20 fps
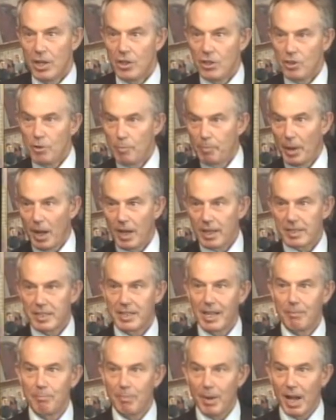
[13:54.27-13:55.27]
You pass
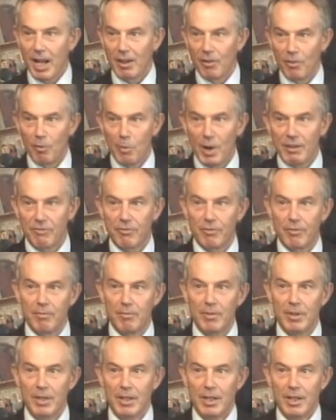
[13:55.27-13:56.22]
then by on the way from